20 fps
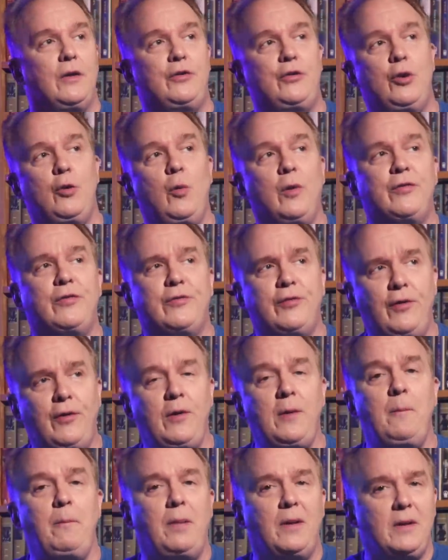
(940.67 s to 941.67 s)
To a
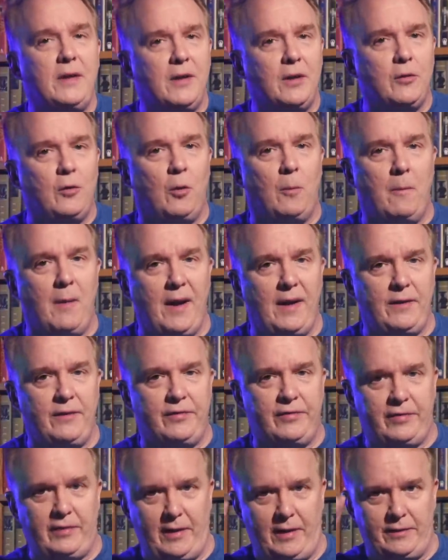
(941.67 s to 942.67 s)
certain political
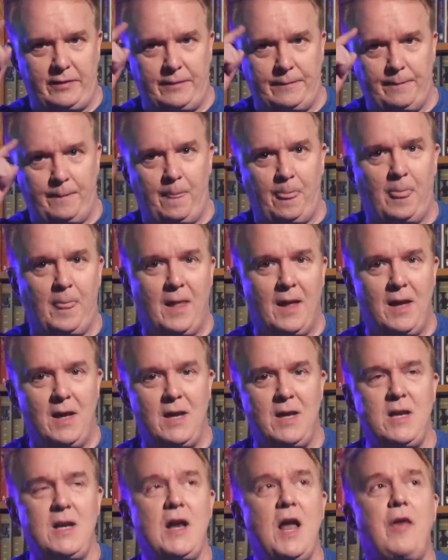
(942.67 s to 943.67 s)
mindset,
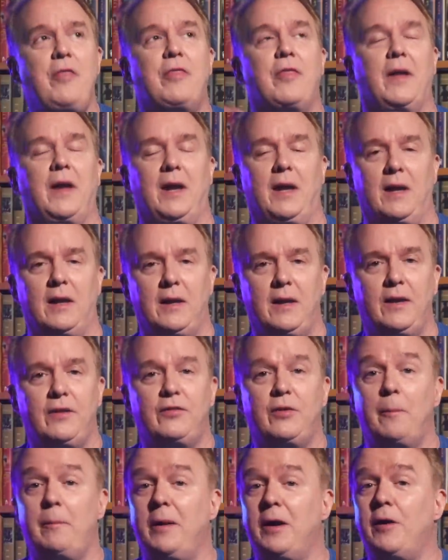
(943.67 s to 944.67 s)
nothing
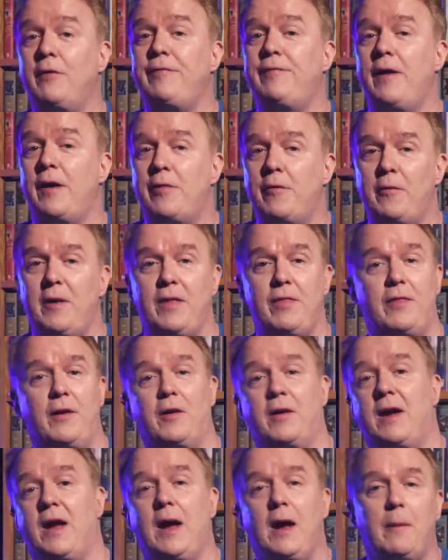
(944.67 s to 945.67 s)
is a bigger feather in
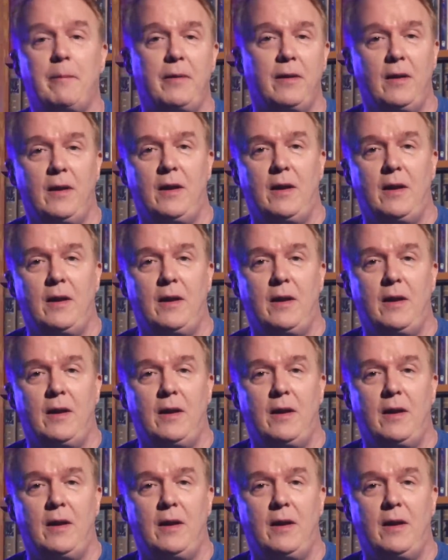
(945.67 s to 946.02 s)
their cap